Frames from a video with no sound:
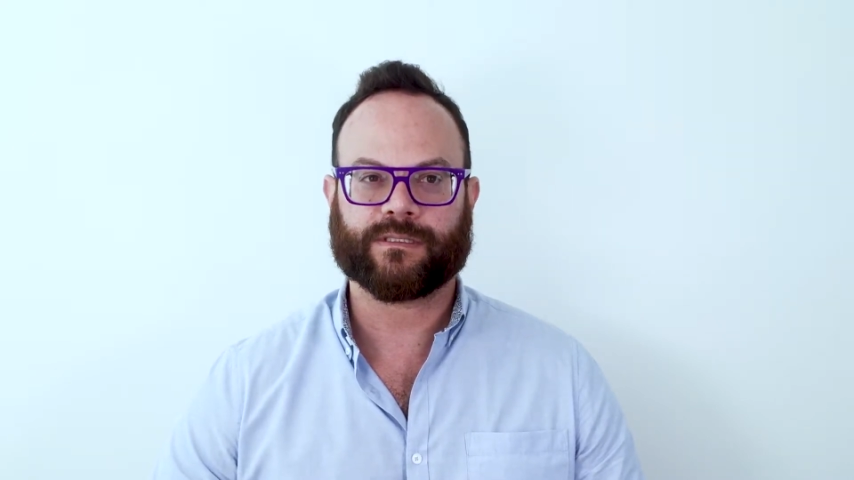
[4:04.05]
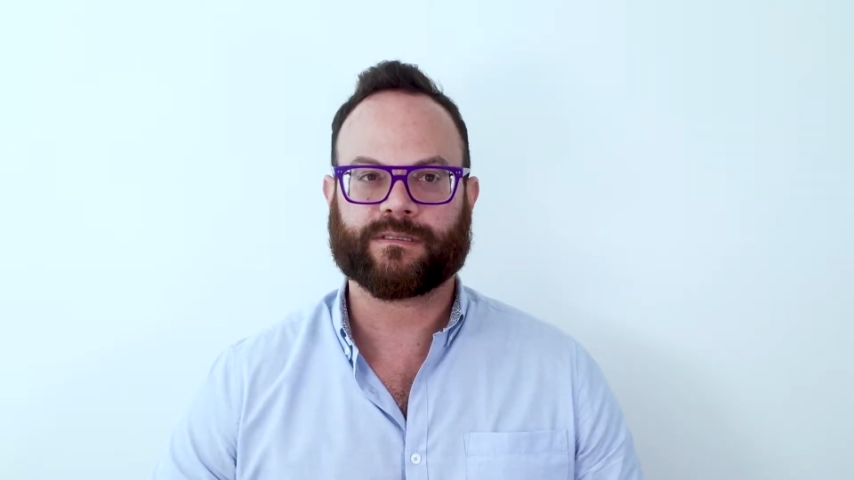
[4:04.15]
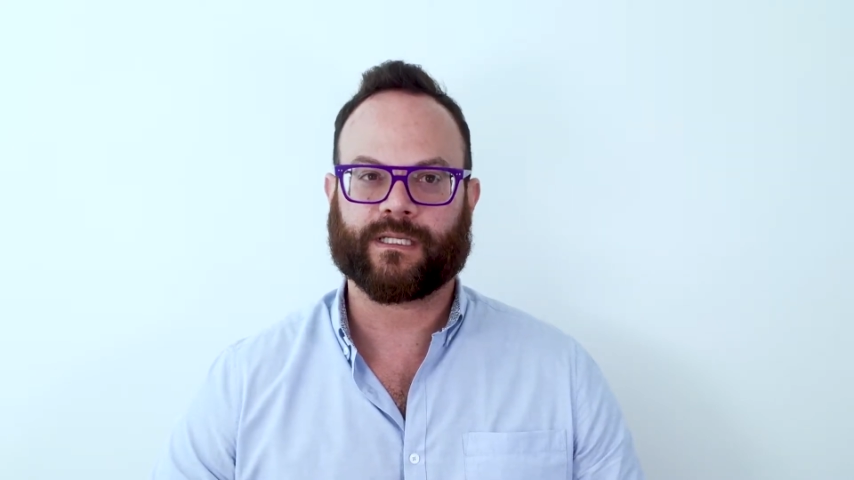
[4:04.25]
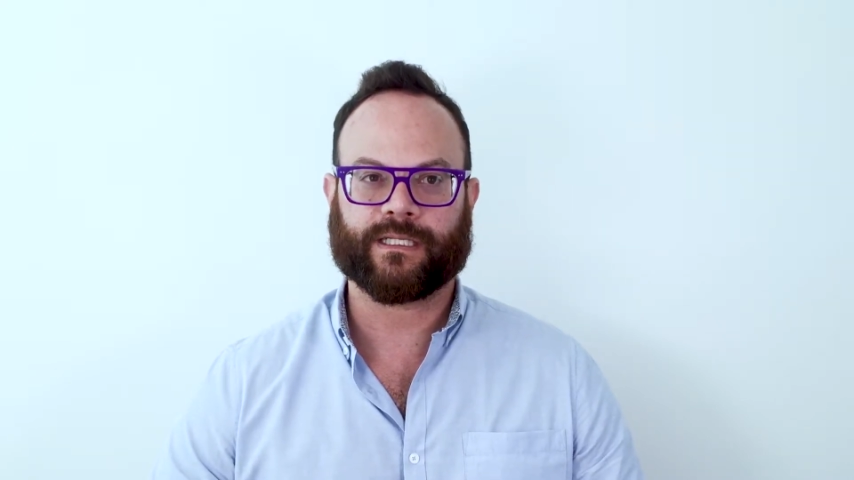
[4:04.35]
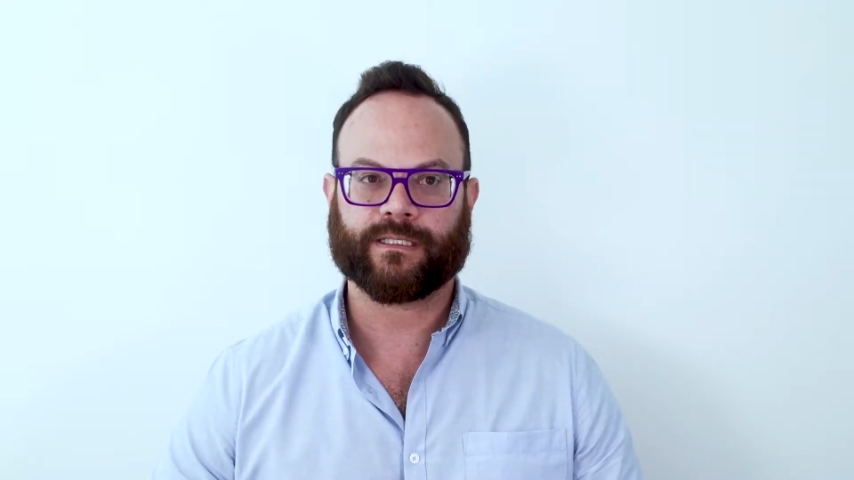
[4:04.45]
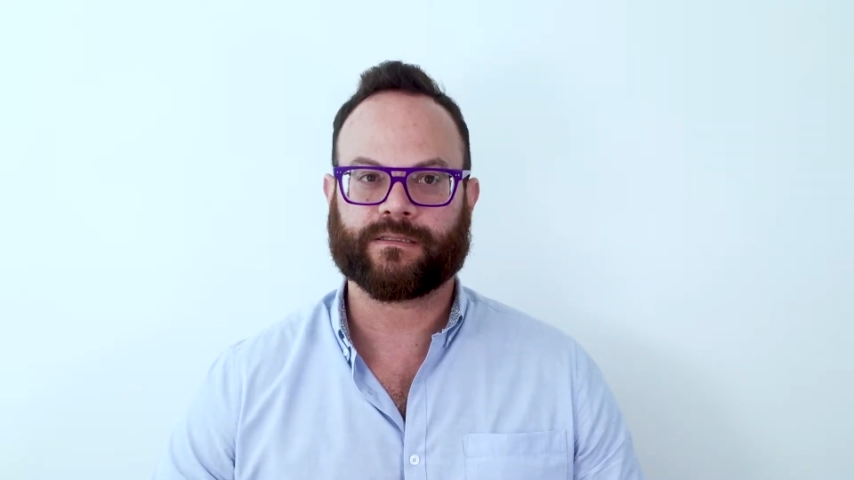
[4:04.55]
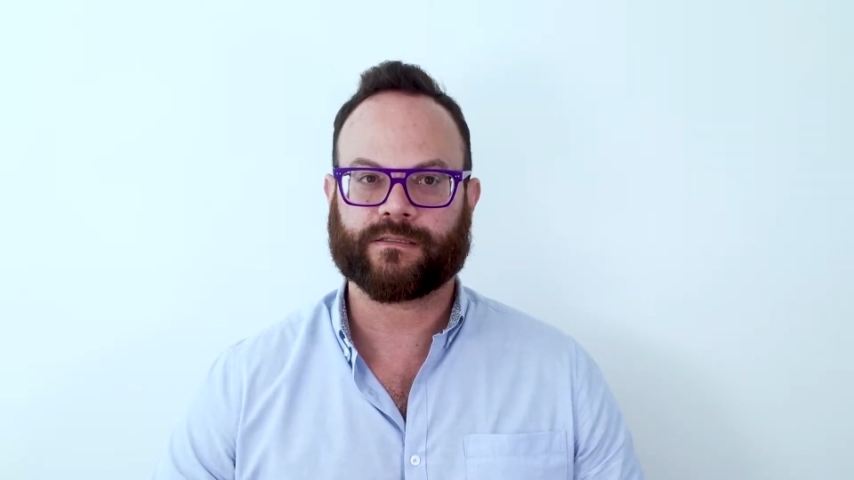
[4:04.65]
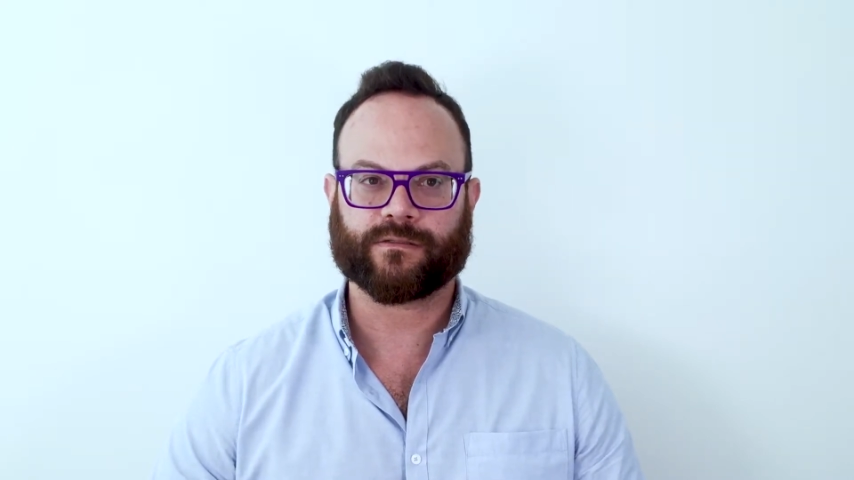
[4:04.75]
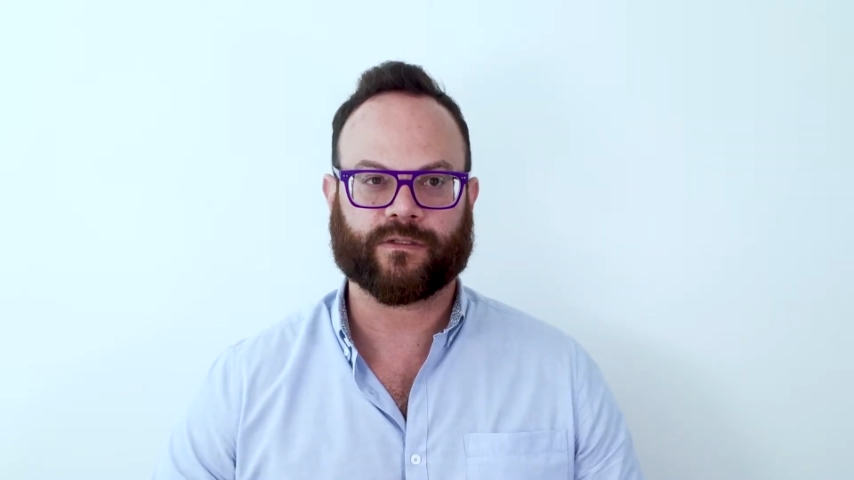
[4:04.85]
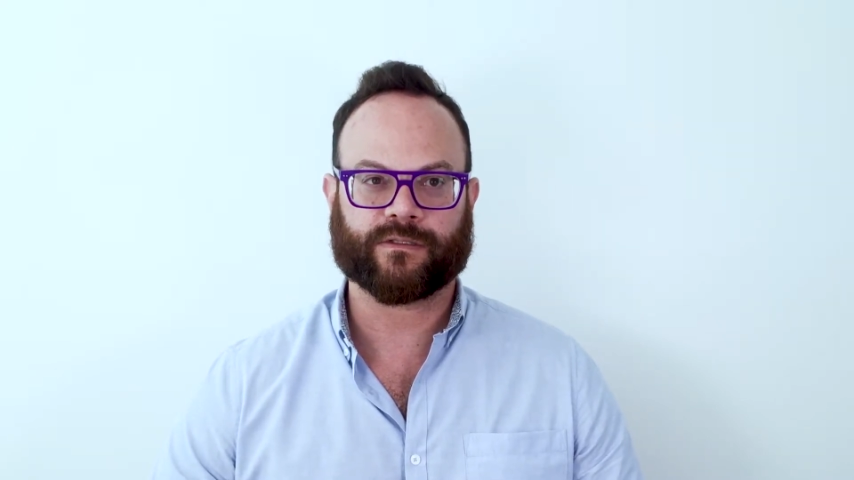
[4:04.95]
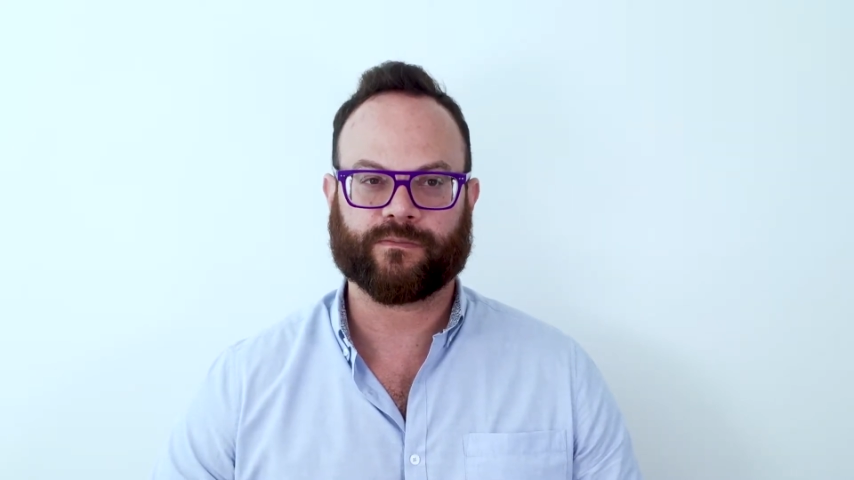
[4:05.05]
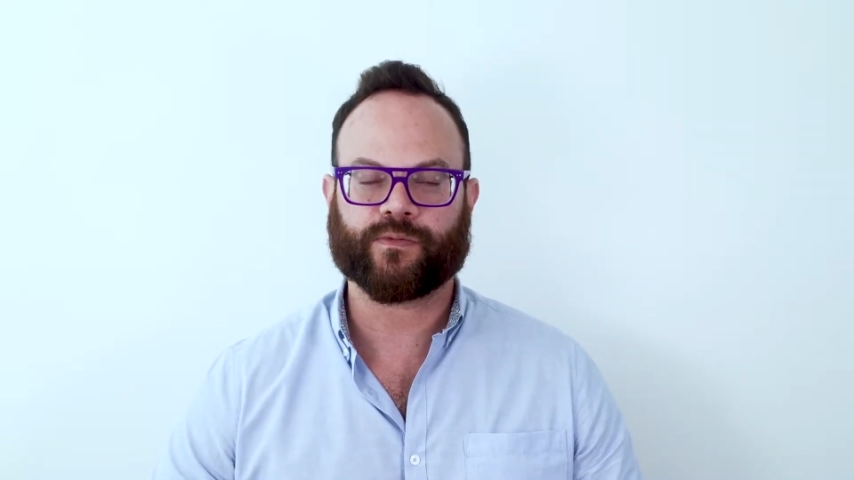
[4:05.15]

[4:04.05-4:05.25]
as I started the